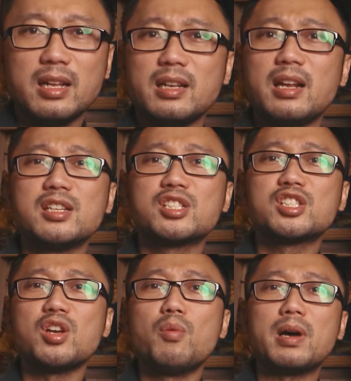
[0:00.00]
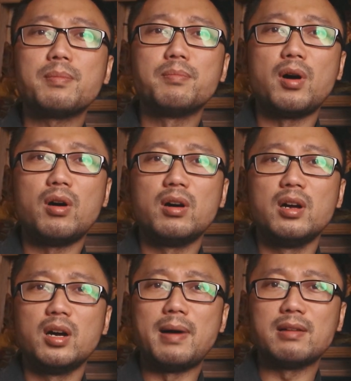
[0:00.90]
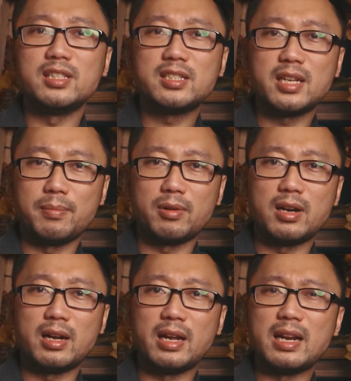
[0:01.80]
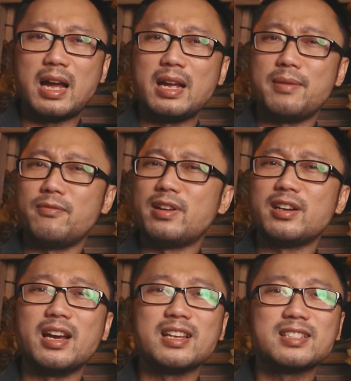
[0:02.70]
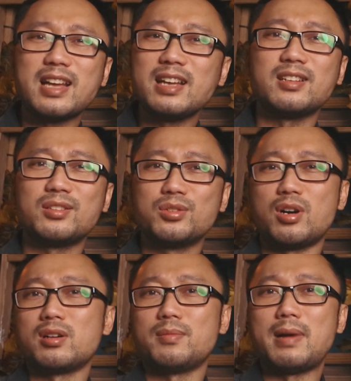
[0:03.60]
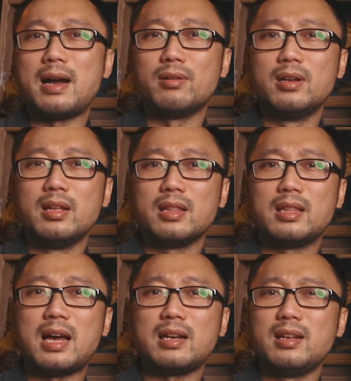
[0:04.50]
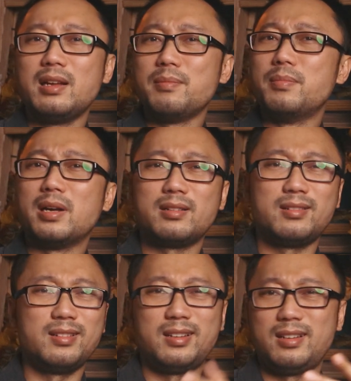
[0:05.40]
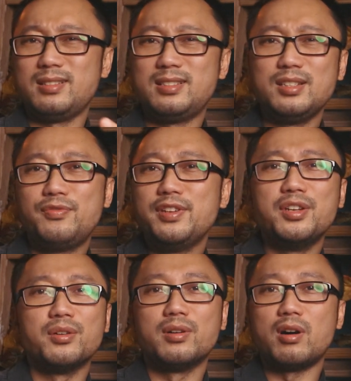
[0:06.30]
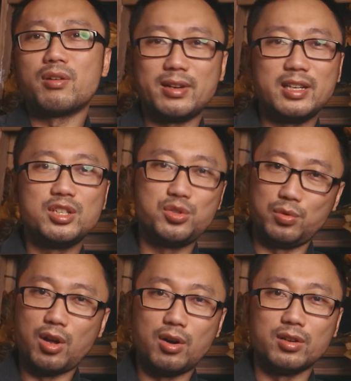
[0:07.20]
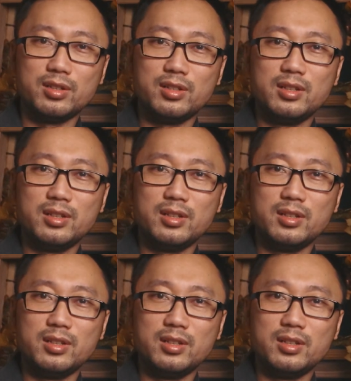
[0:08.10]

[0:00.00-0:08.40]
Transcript: There is so much more about this camera and I am very excited to talk about that, but this video already too long.